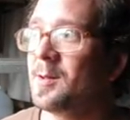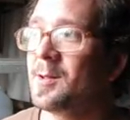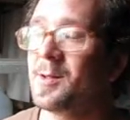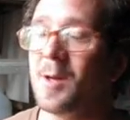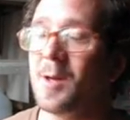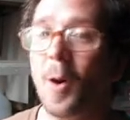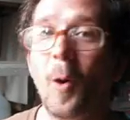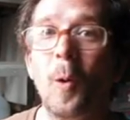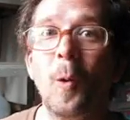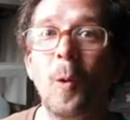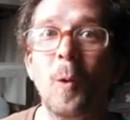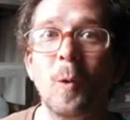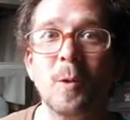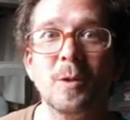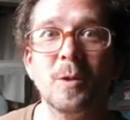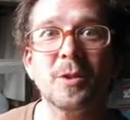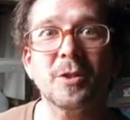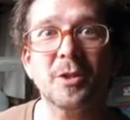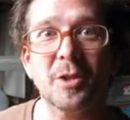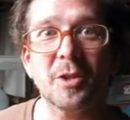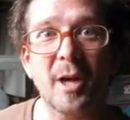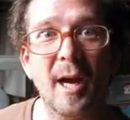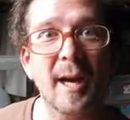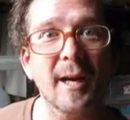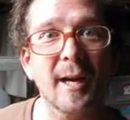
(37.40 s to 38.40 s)
souls
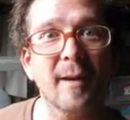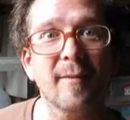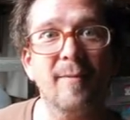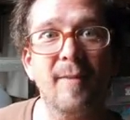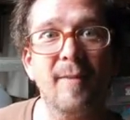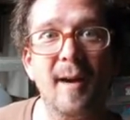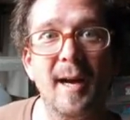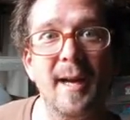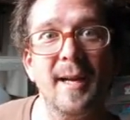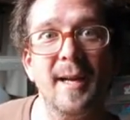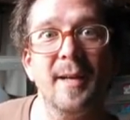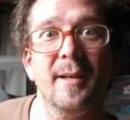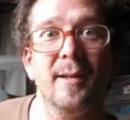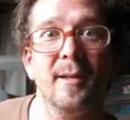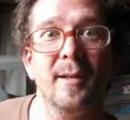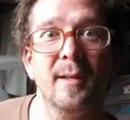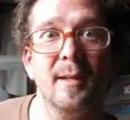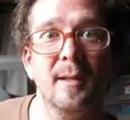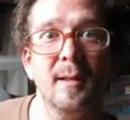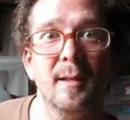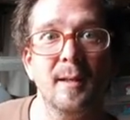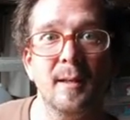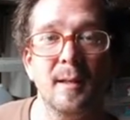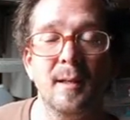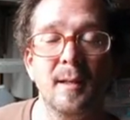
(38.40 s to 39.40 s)
trying to find
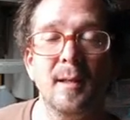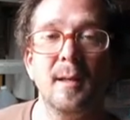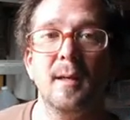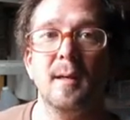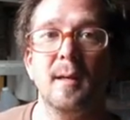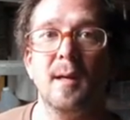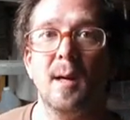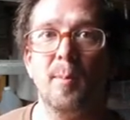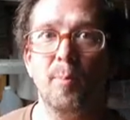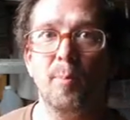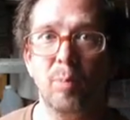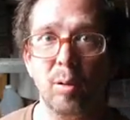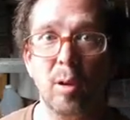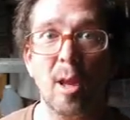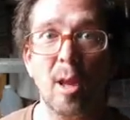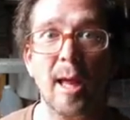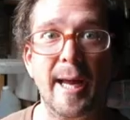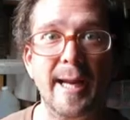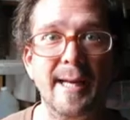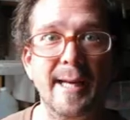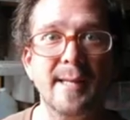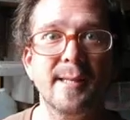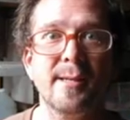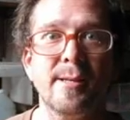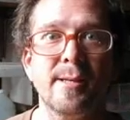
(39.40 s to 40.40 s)
a
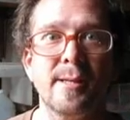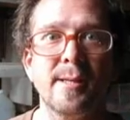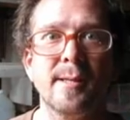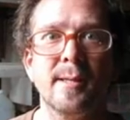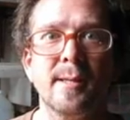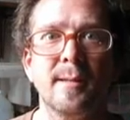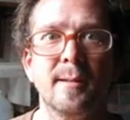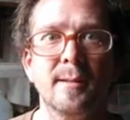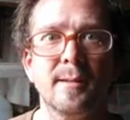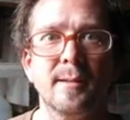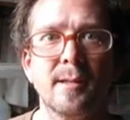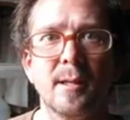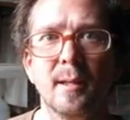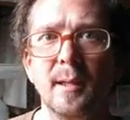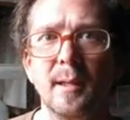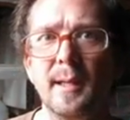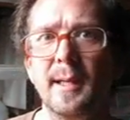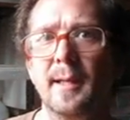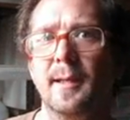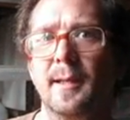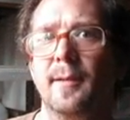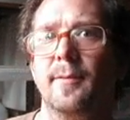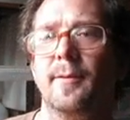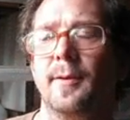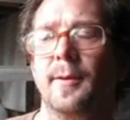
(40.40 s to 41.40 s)
place to
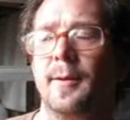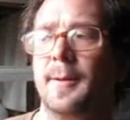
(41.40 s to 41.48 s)
live.